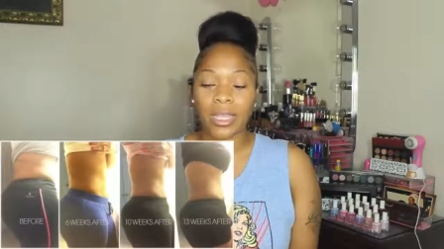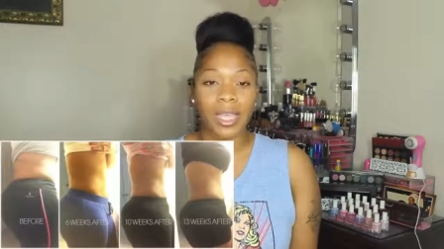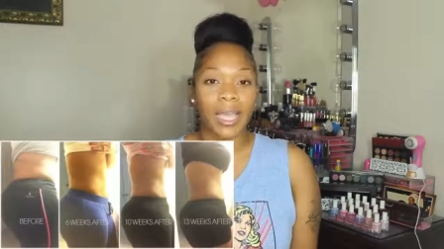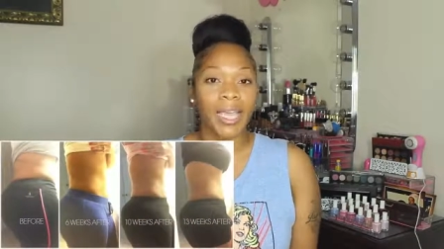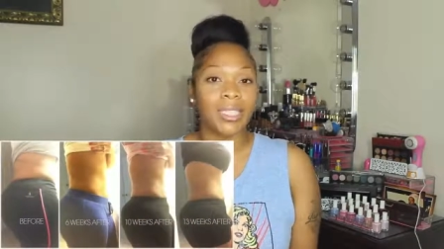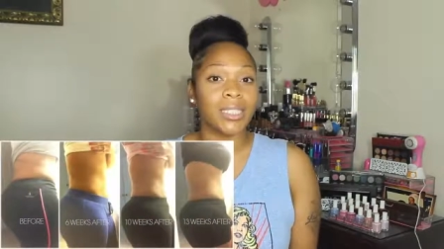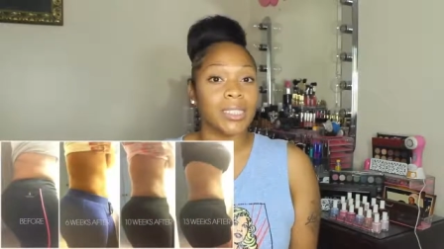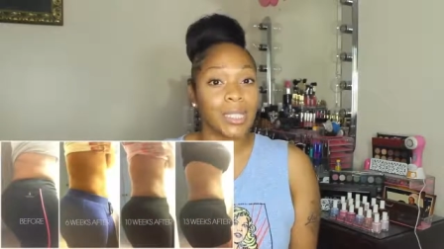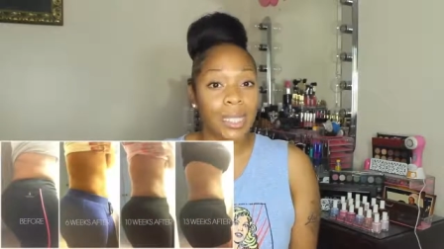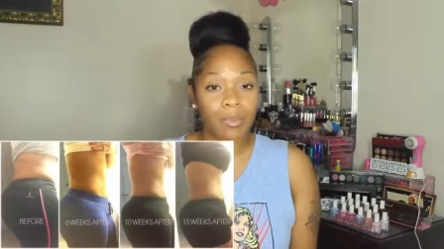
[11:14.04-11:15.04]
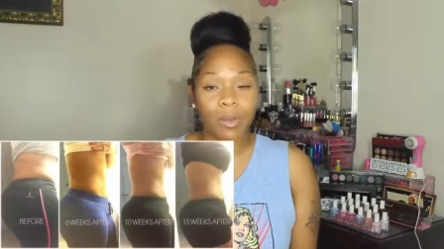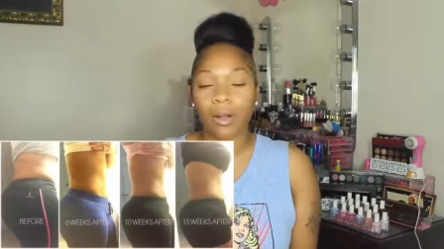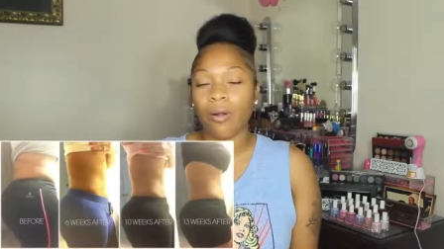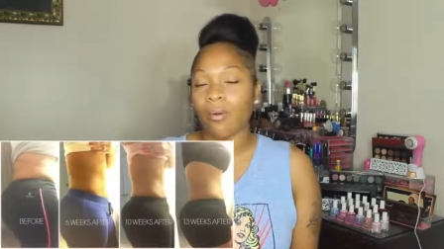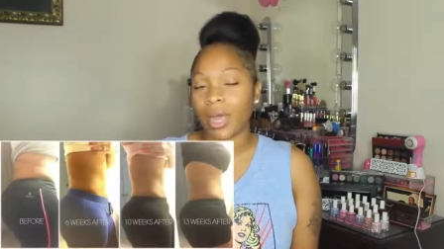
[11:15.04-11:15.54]
I'm going to talk to you guys
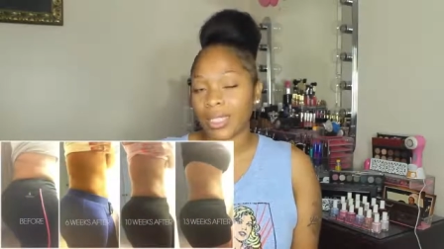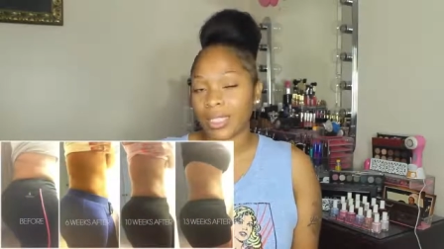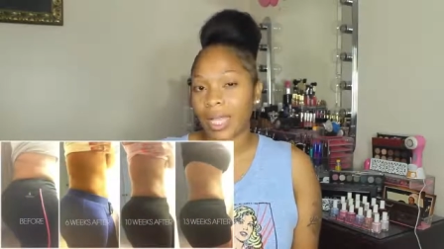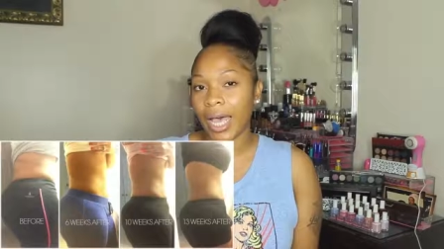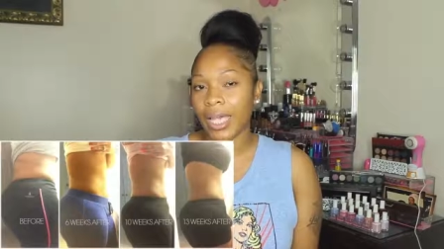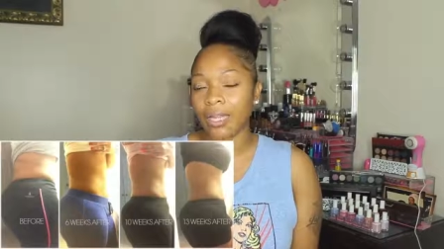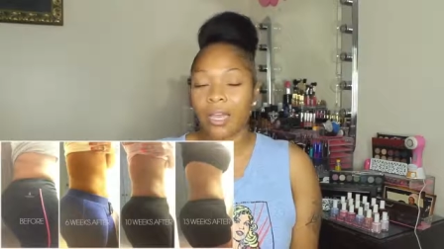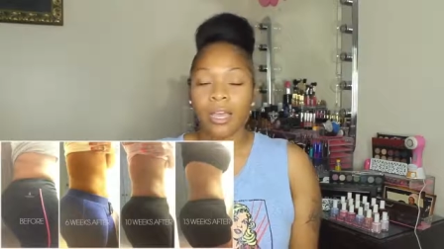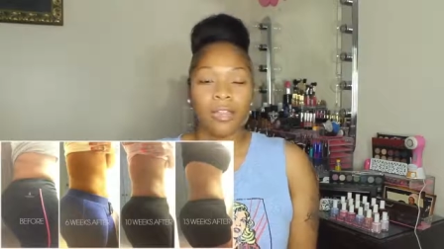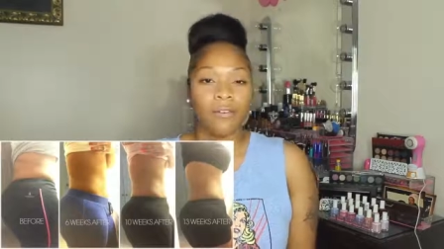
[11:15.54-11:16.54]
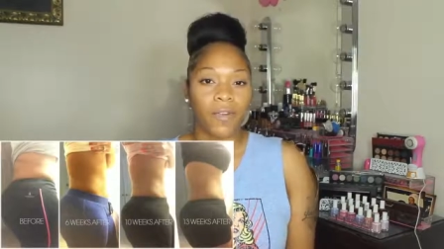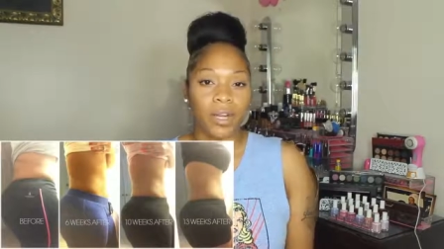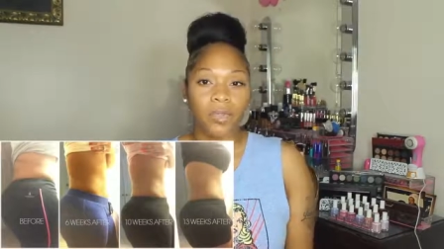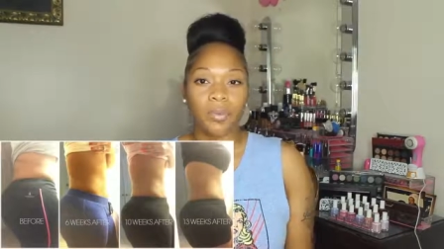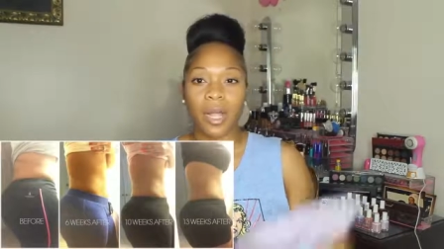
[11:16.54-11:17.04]
about 2 products that could
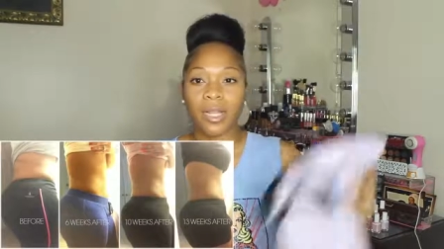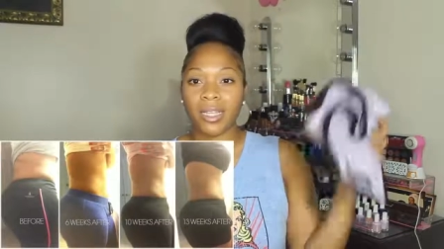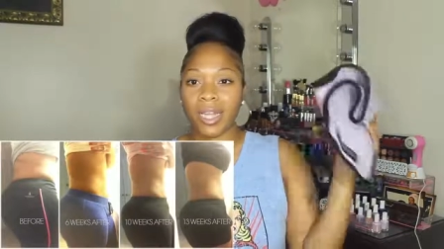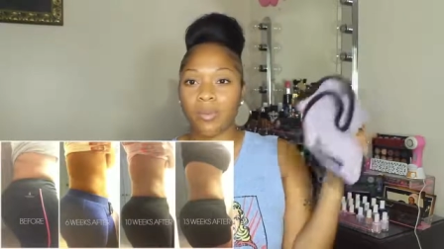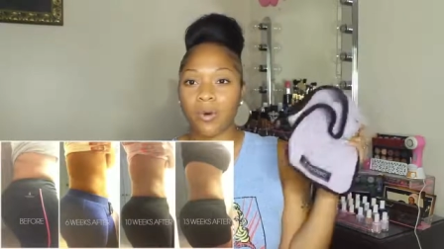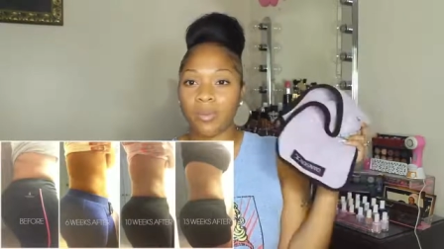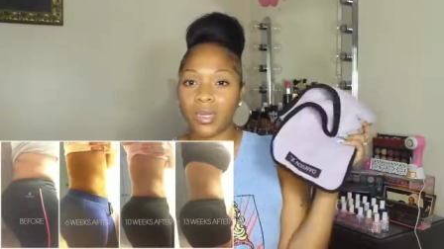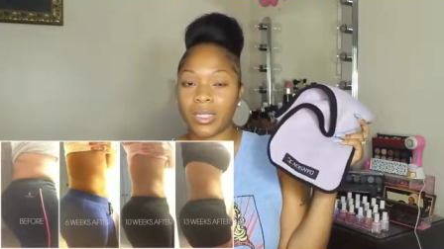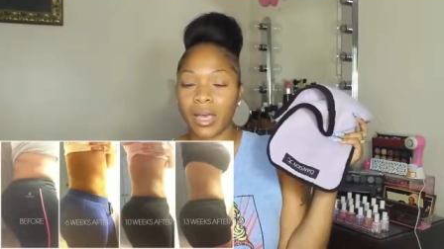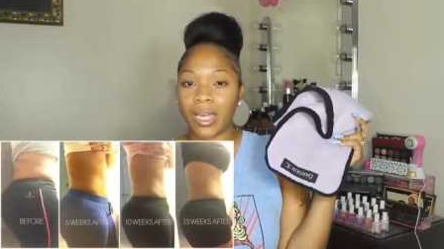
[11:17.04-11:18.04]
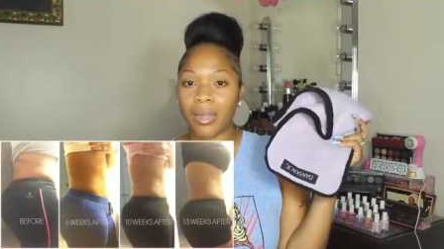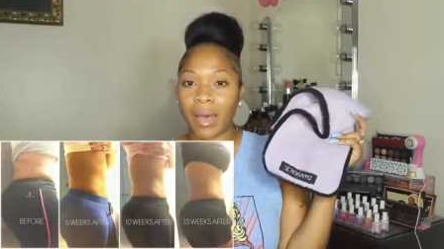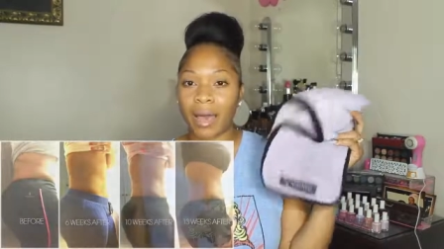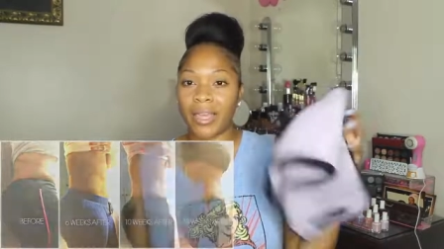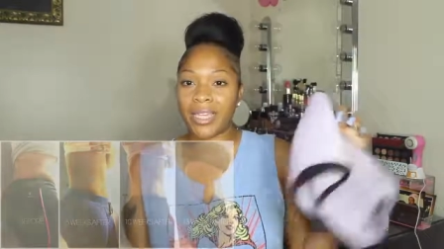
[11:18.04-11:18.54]
possibly help along
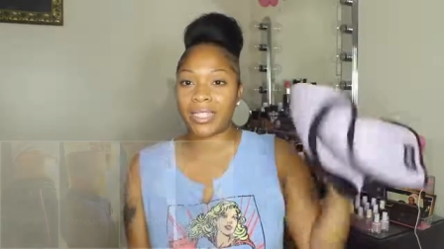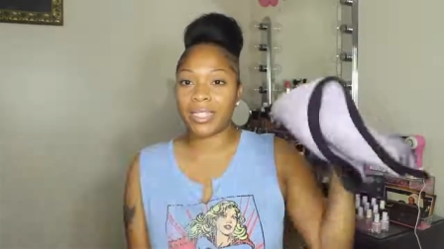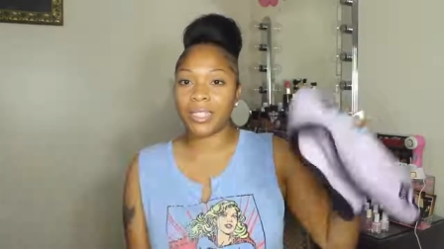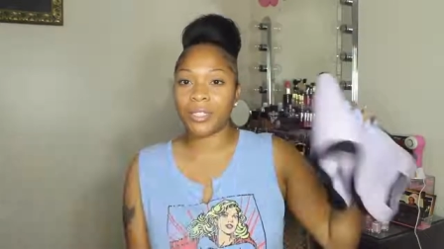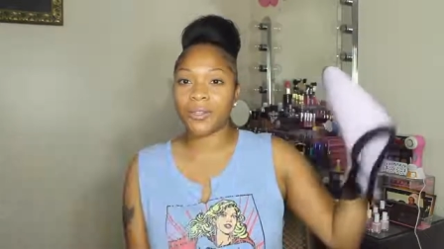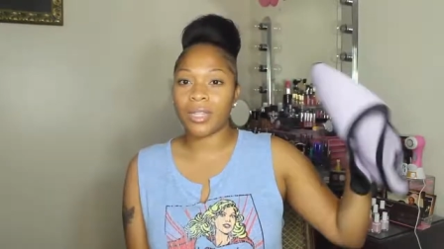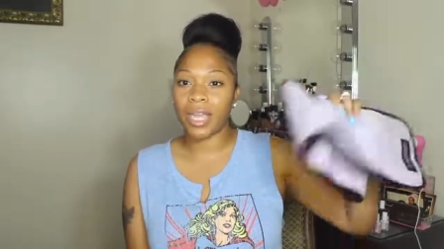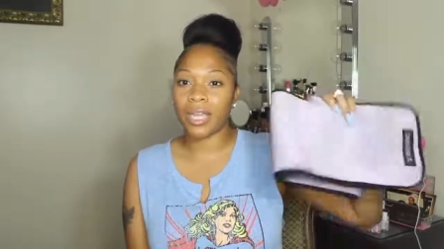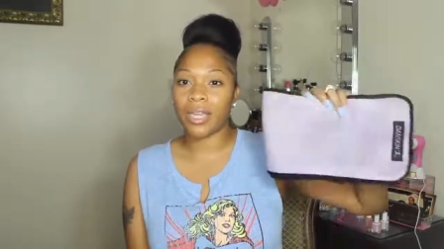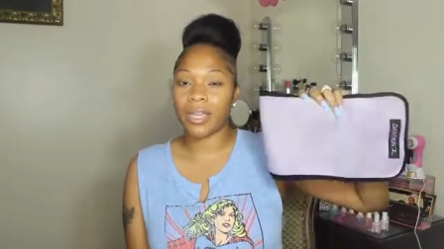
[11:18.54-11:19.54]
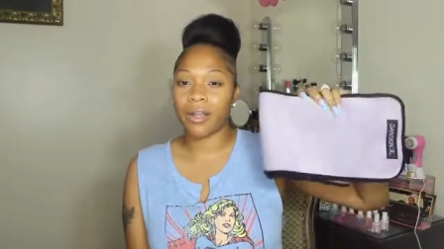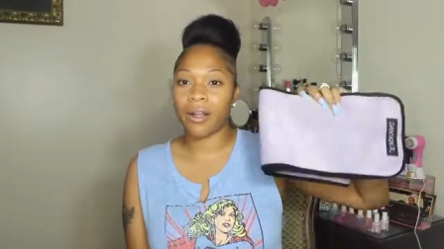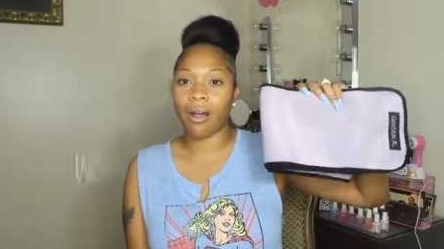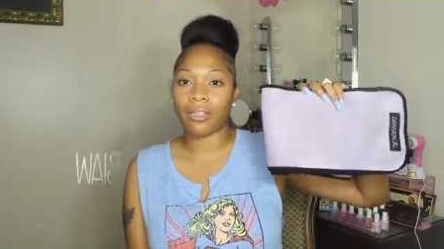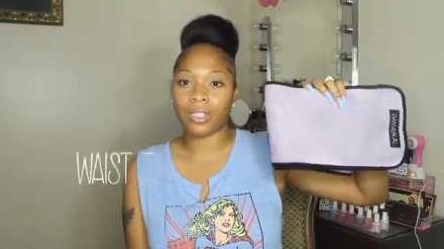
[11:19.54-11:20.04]
the way with getting a
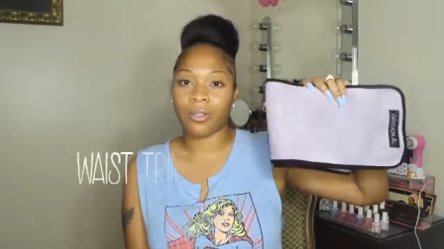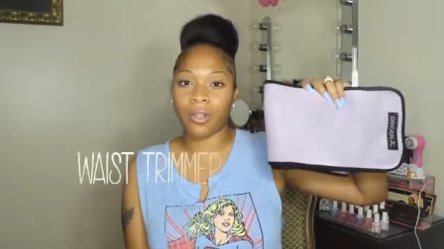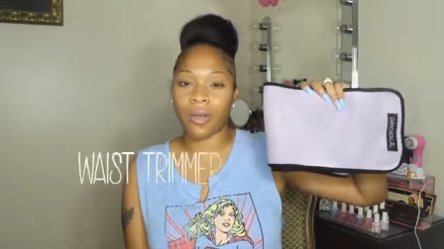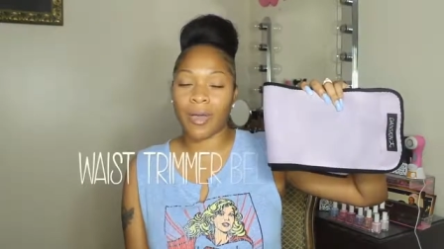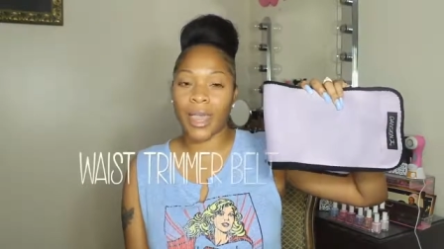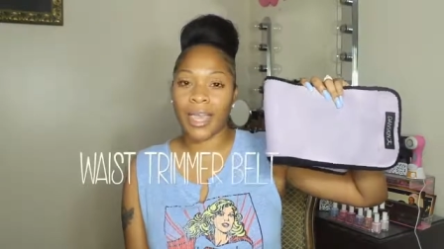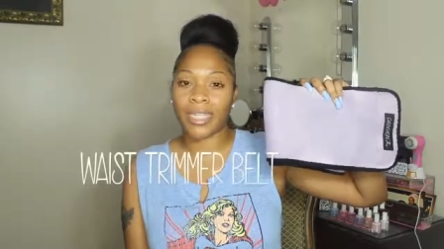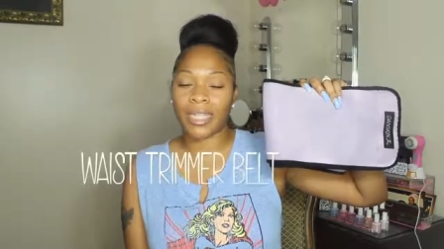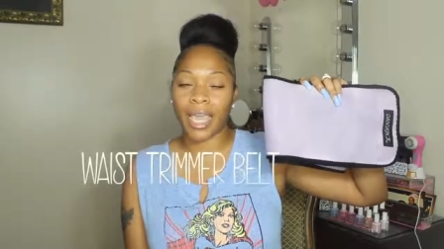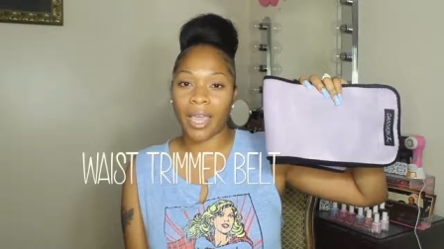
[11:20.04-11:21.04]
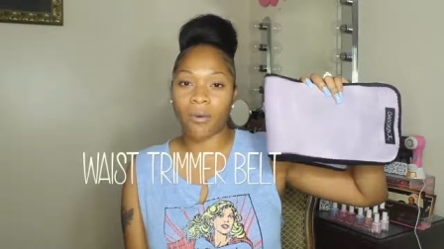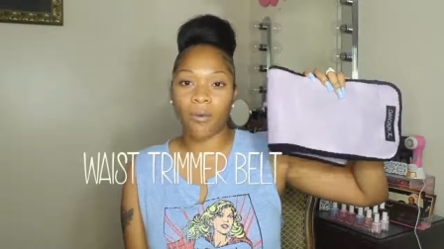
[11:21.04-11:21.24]
slimmer waistline.